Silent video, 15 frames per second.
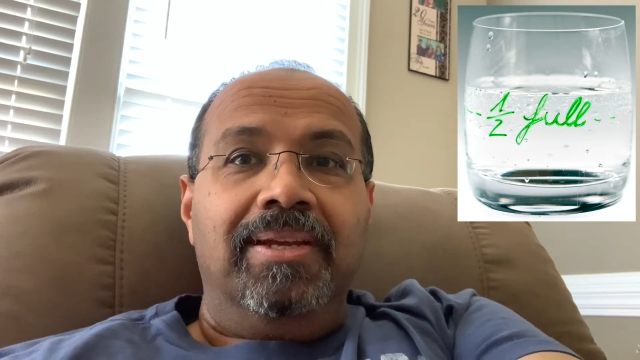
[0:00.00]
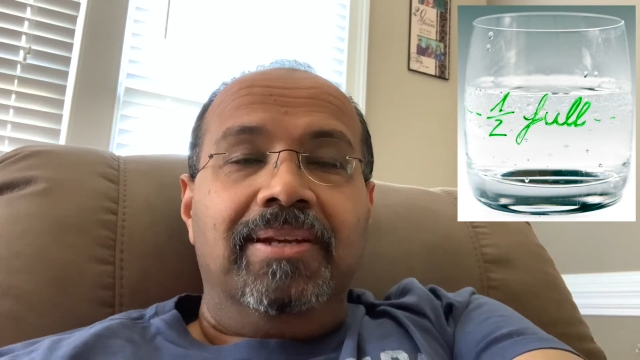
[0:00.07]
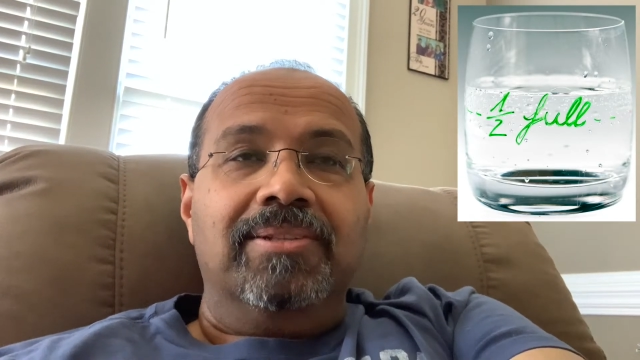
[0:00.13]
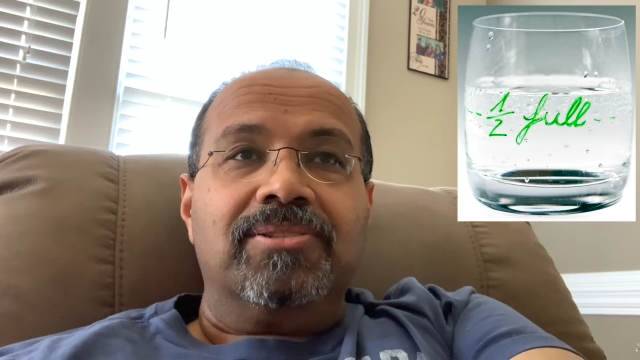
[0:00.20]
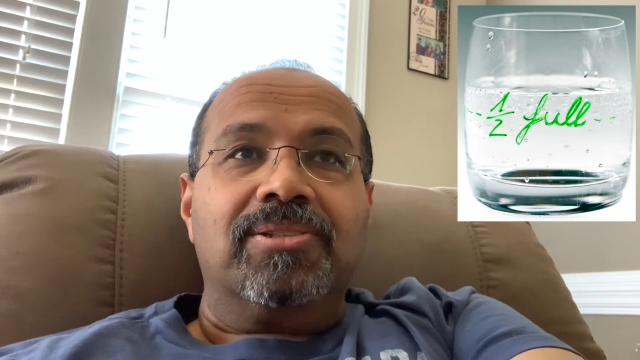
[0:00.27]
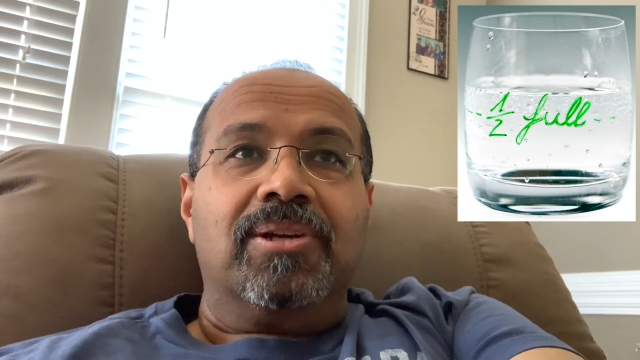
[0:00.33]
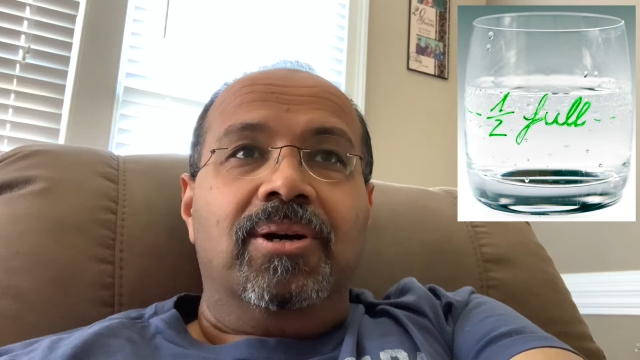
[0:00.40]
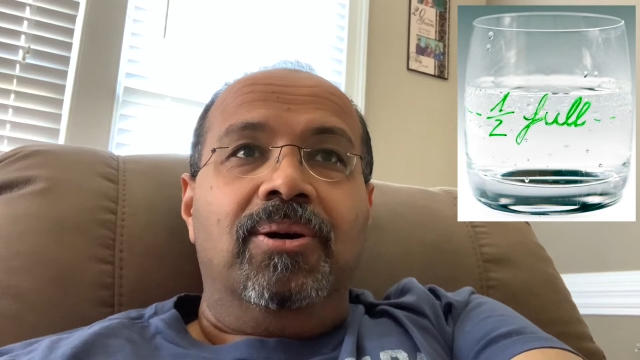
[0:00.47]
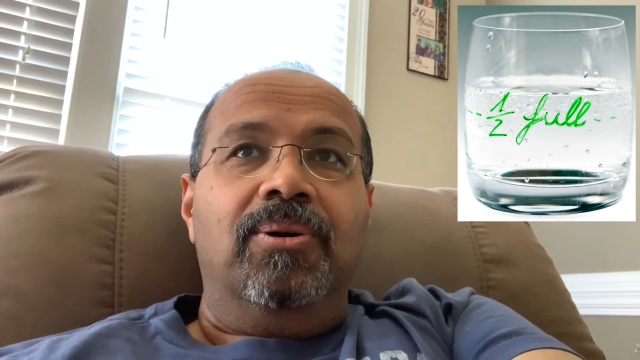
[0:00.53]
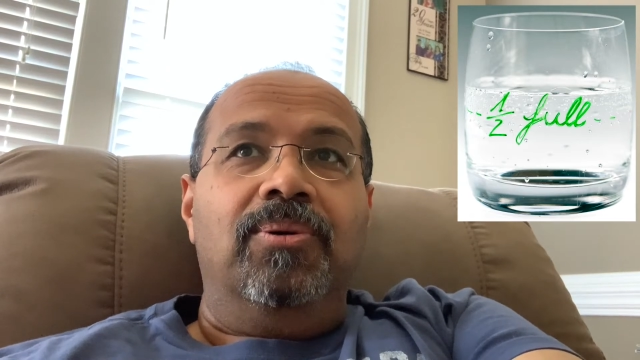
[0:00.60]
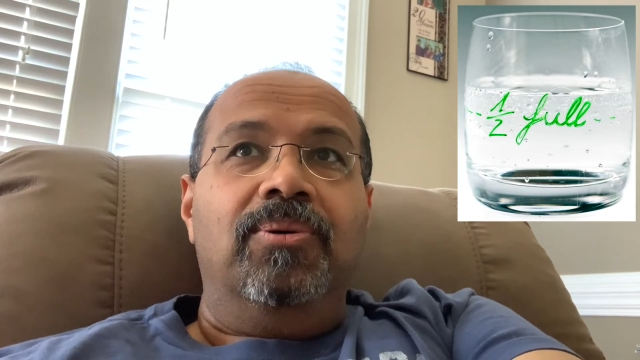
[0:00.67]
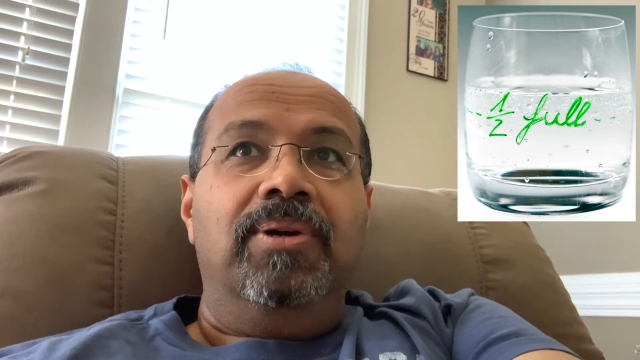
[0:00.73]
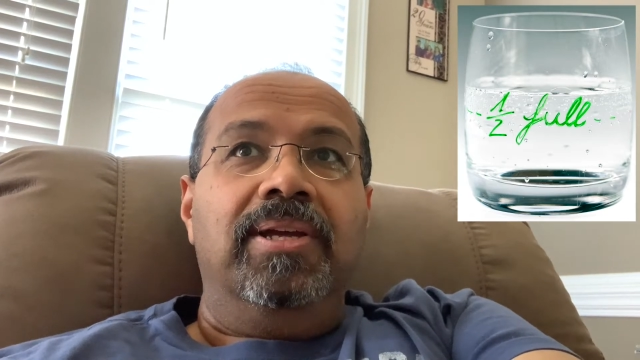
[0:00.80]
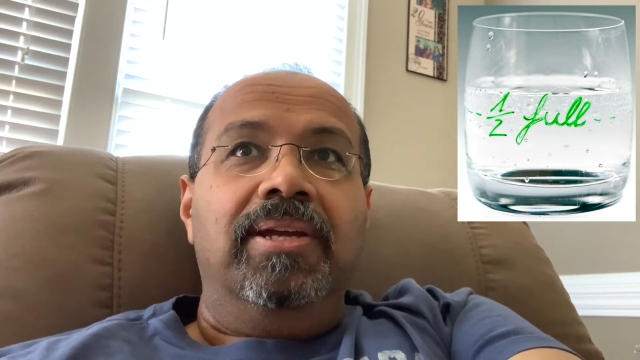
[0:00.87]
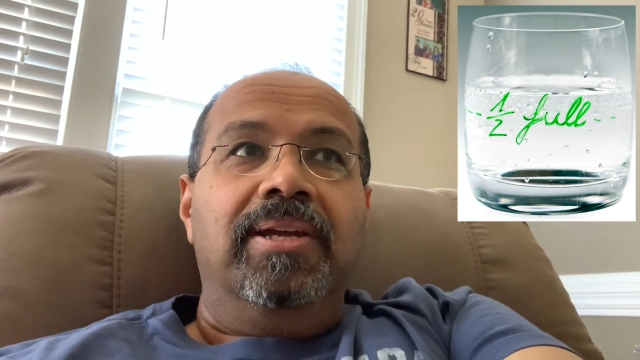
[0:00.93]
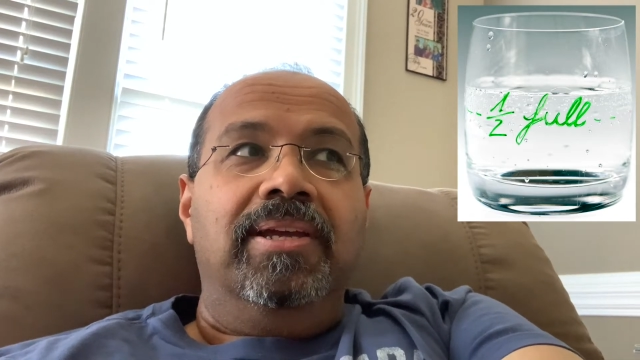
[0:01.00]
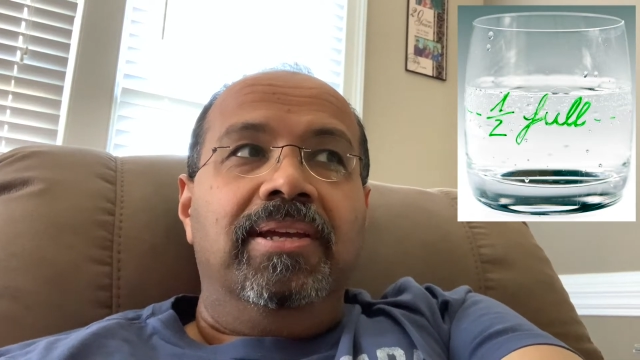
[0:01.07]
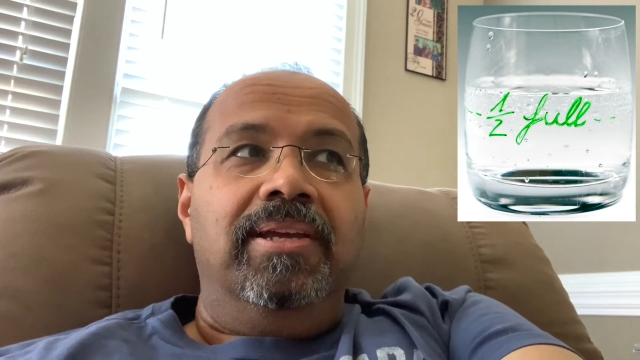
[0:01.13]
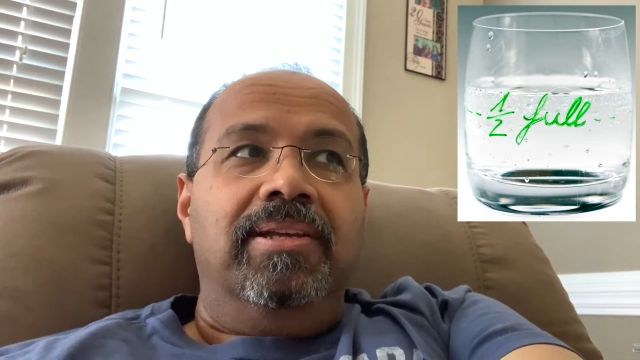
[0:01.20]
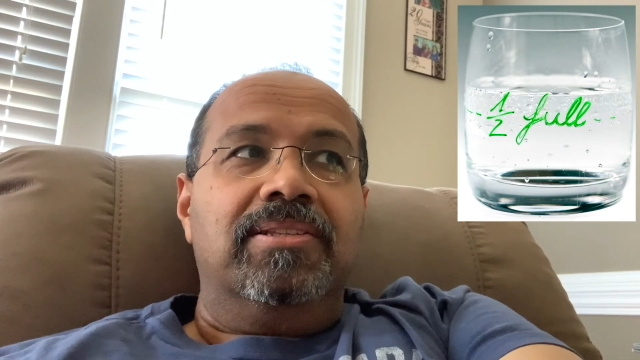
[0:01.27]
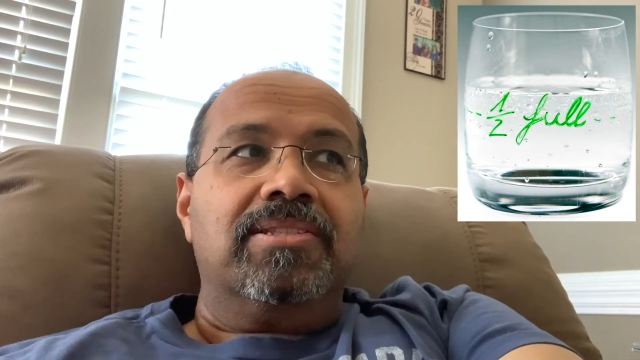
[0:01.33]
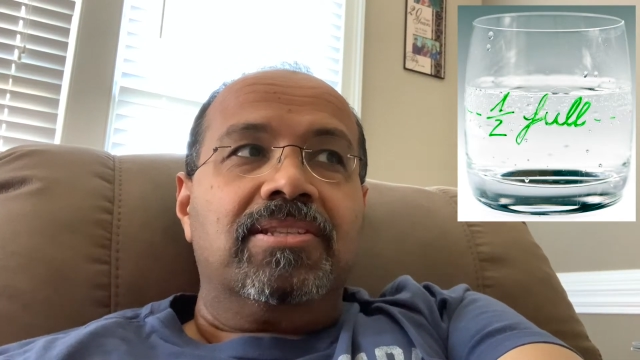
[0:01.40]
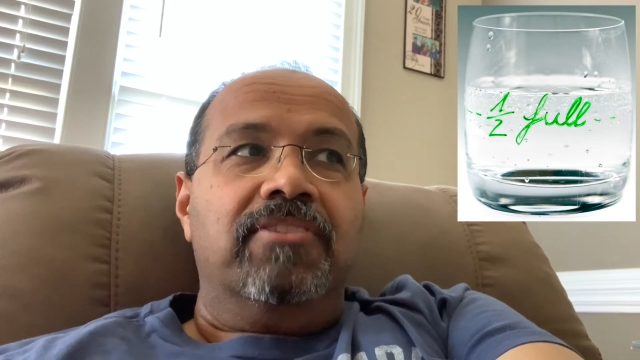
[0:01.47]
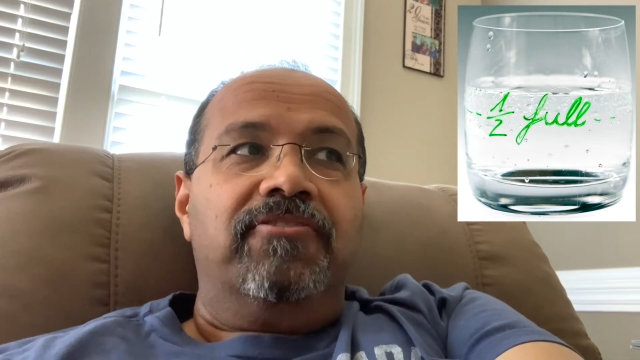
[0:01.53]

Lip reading: So it's the